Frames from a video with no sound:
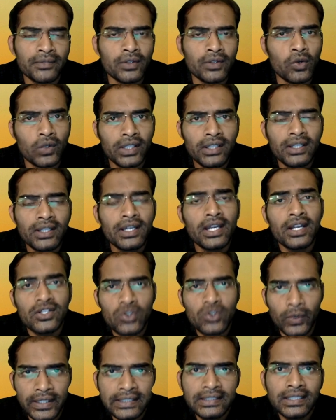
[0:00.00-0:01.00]
Okay,
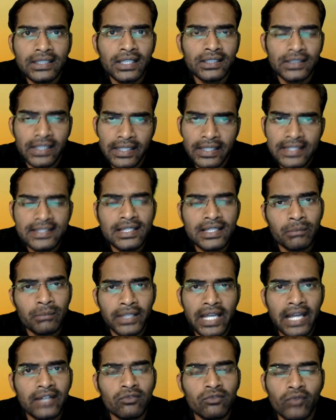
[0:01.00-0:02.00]
so in that, the reason
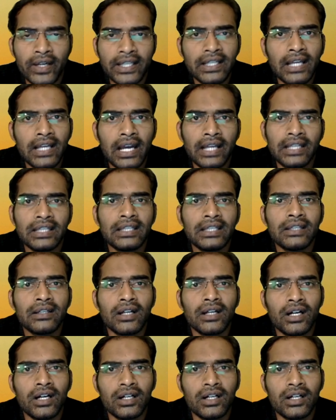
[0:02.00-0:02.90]
behind why I